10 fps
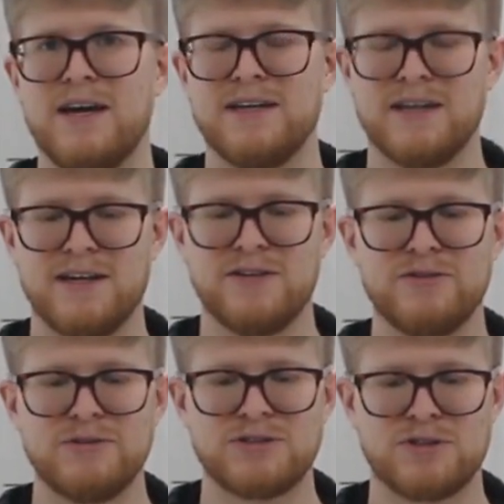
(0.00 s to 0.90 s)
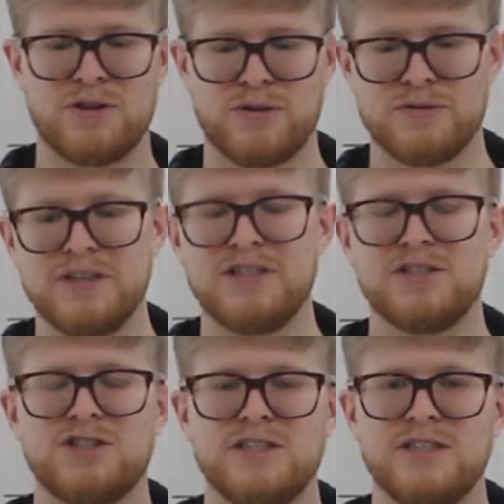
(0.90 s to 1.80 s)
and I used 3
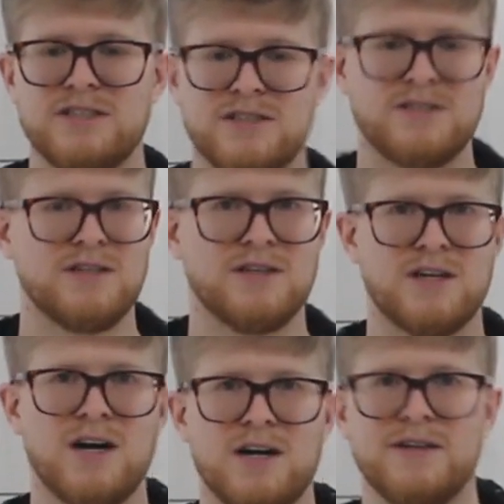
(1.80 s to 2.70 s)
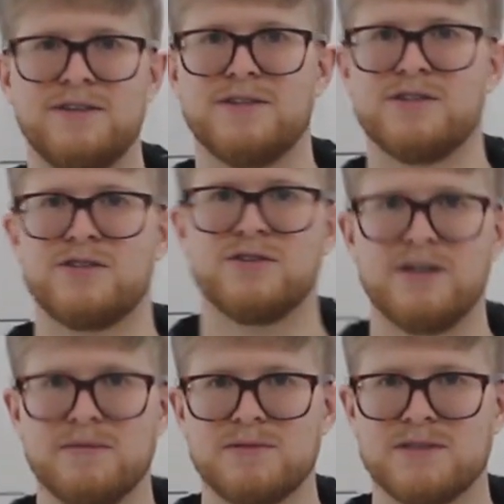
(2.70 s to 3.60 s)
sheets to cut into
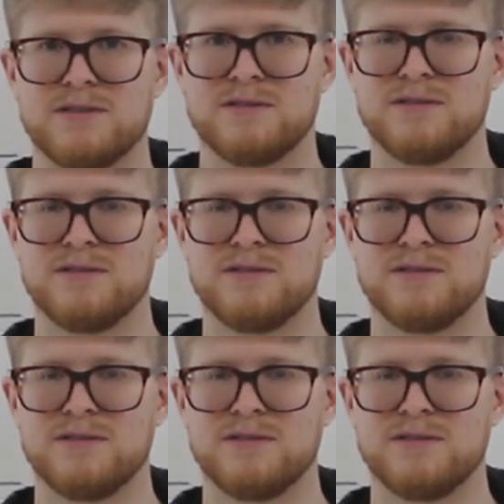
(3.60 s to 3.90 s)
strips.